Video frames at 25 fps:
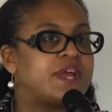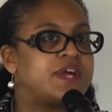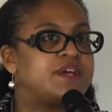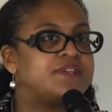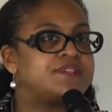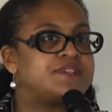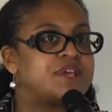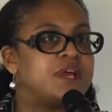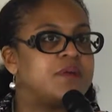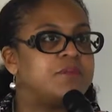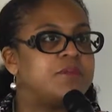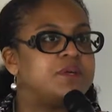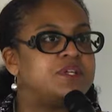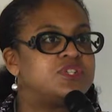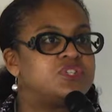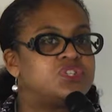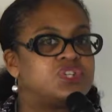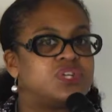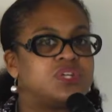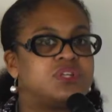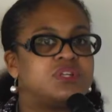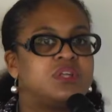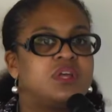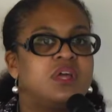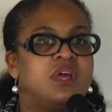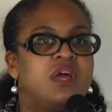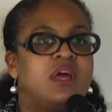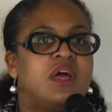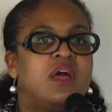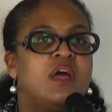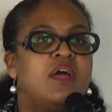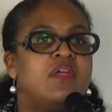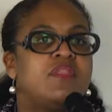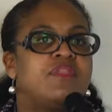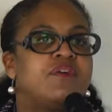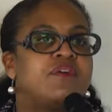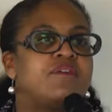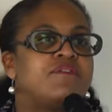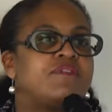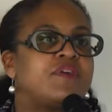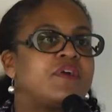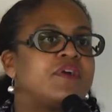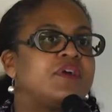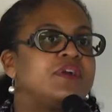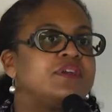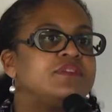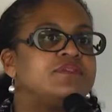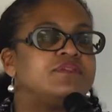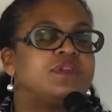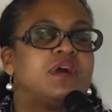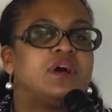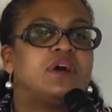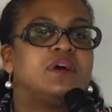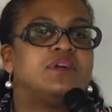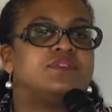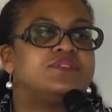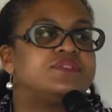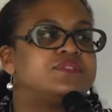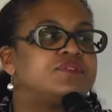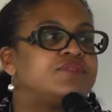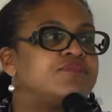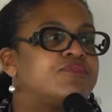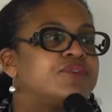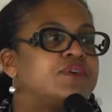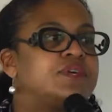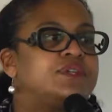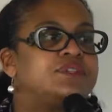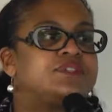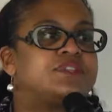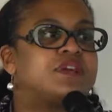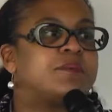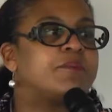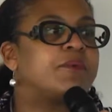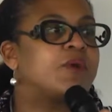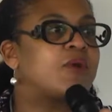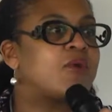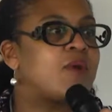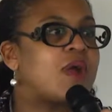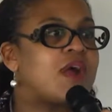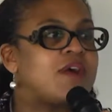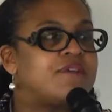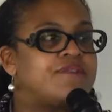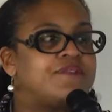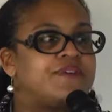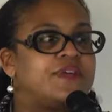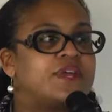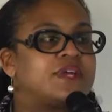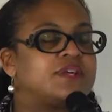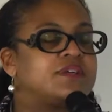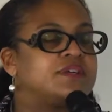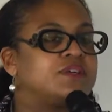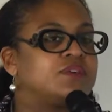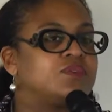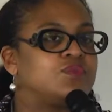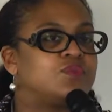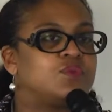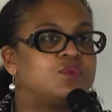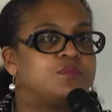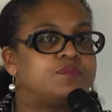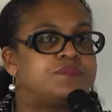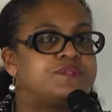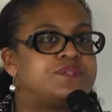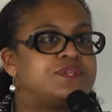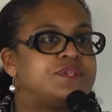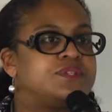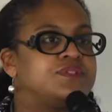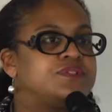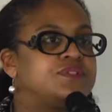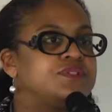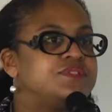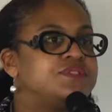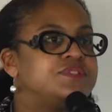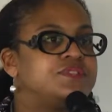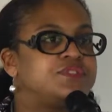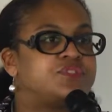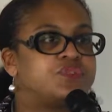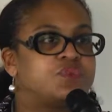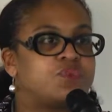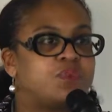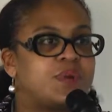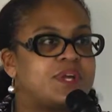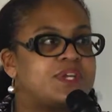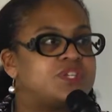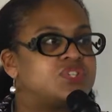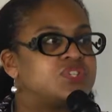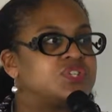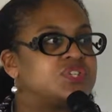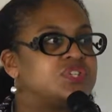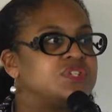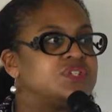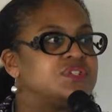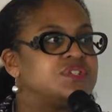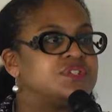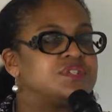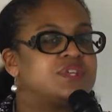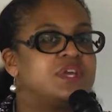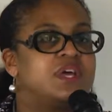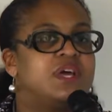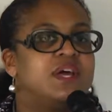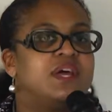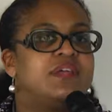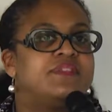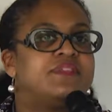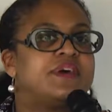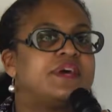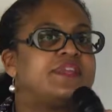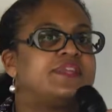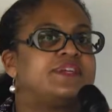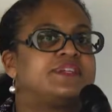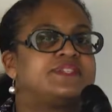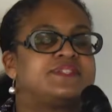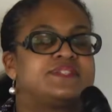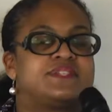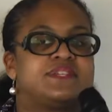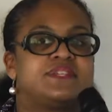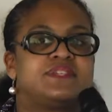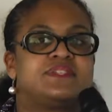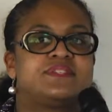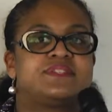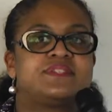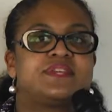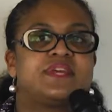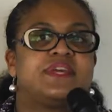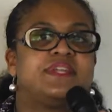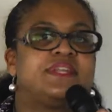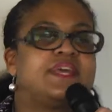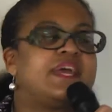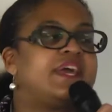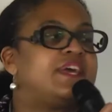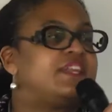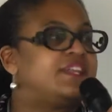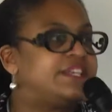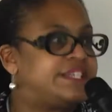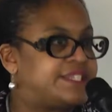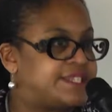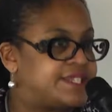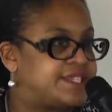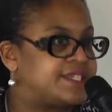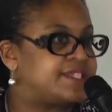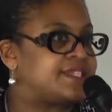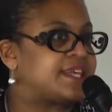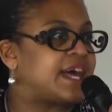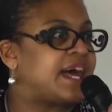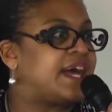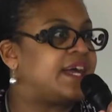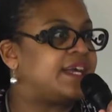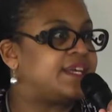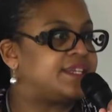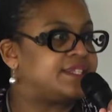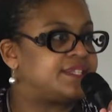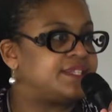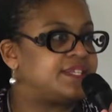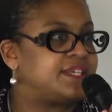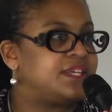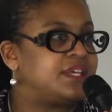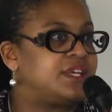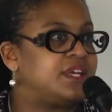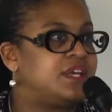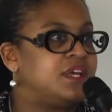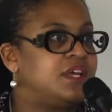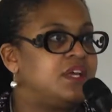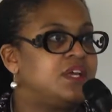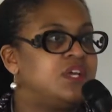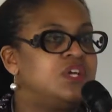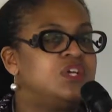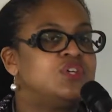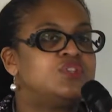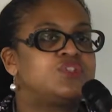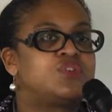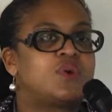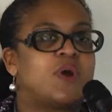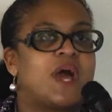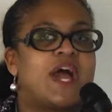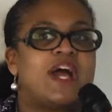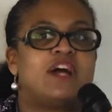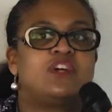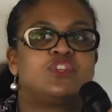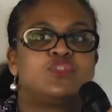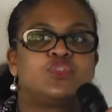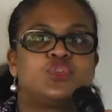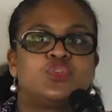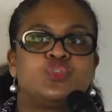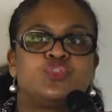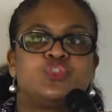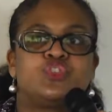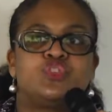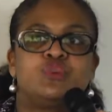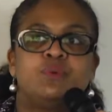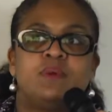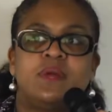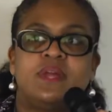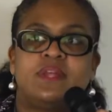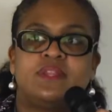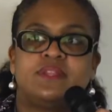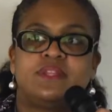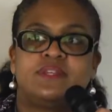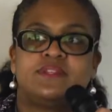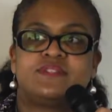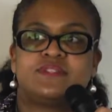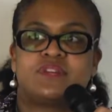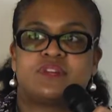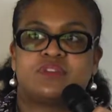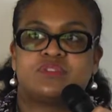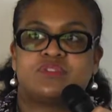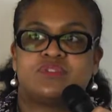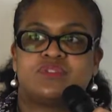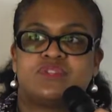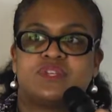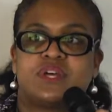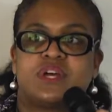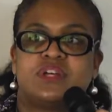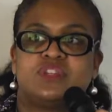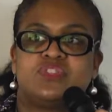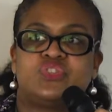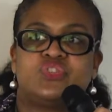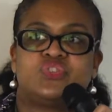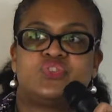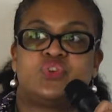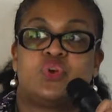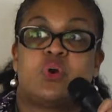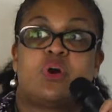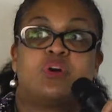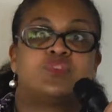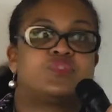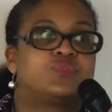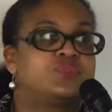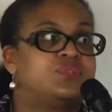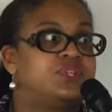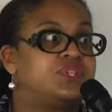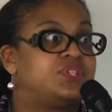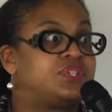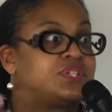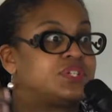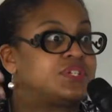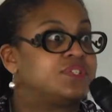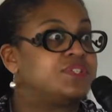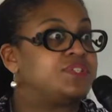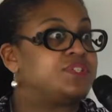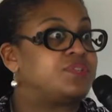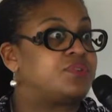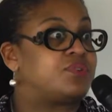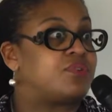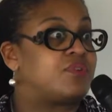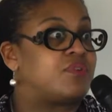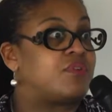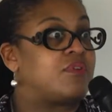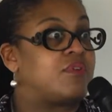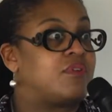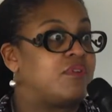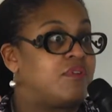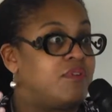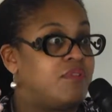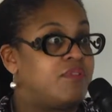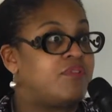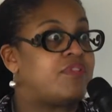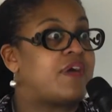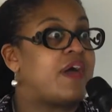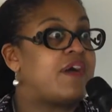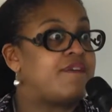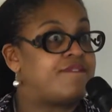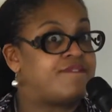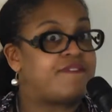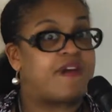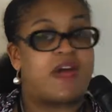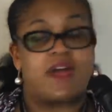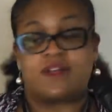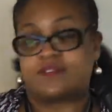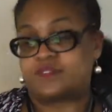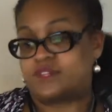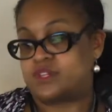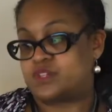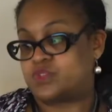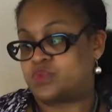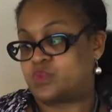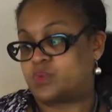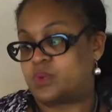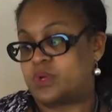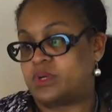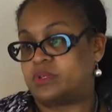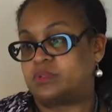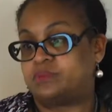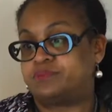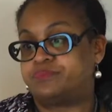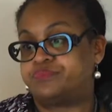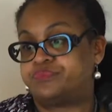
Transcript: As I mentioned, there are very different demographic groups and situations that exist in any society. So as you're doing these exercises, you also need to consider that fact as well.